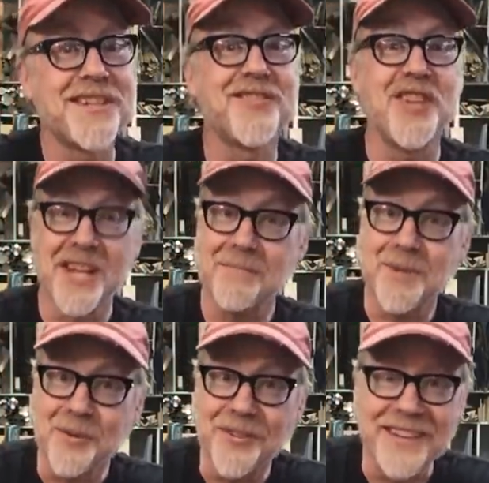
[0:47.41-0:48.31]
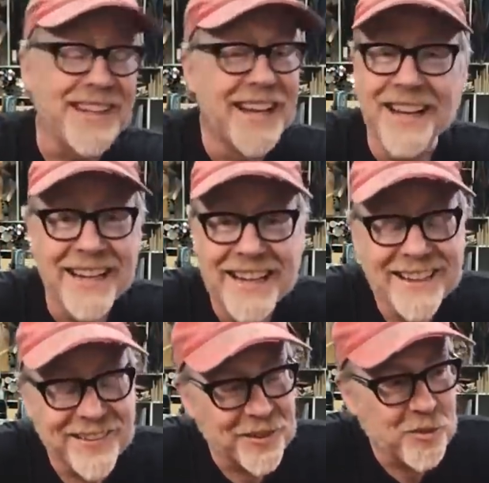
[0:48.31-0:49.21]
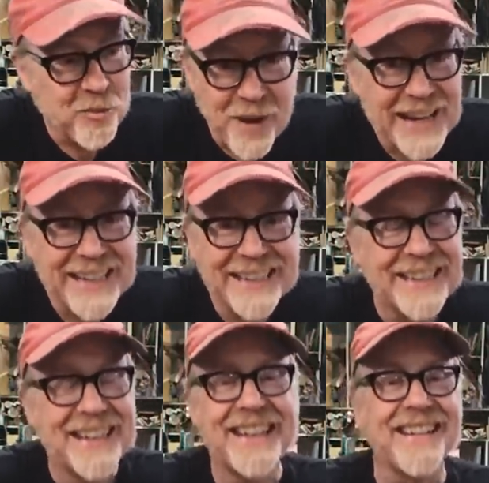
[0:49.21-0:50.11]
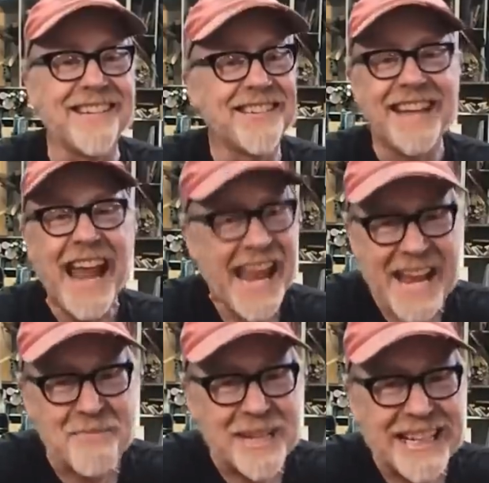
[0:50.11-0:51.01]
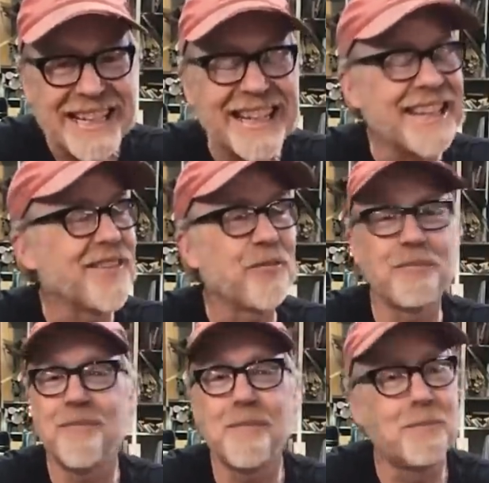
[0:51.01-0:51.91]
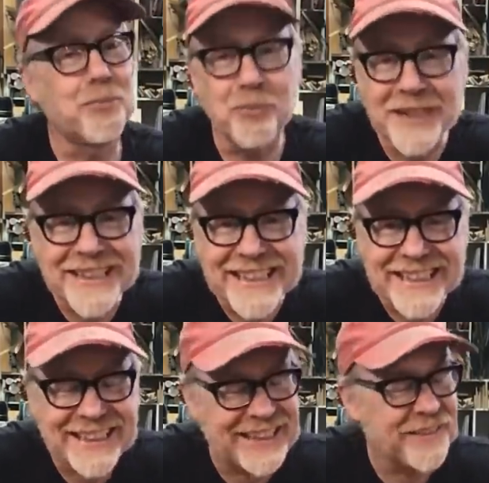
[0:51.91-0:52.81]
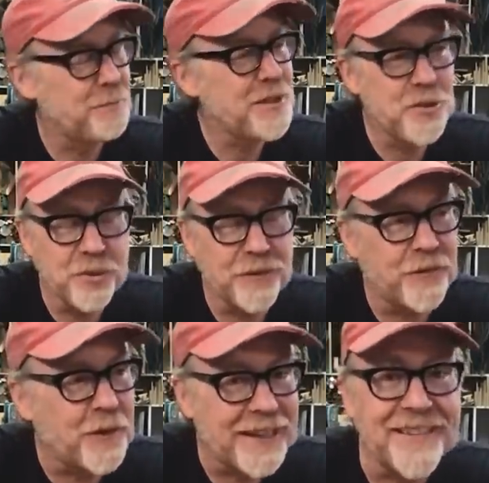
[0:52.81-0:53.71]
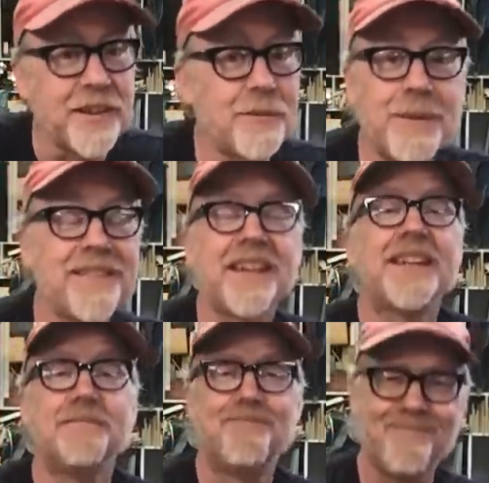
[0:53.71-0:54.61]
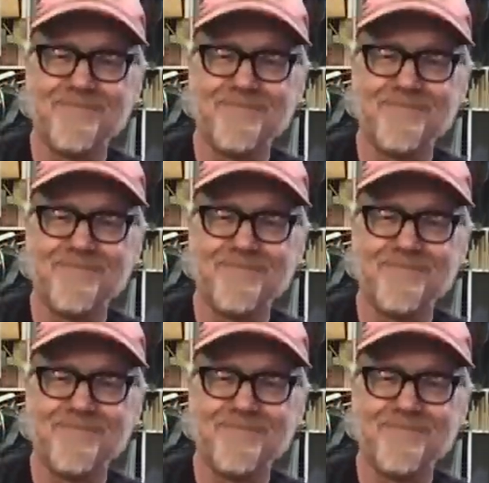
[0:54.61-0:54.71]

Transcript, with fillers: Jake Busey. It's great. It's hammy. It's brilliant. It's beautiful. It's a. It's like a.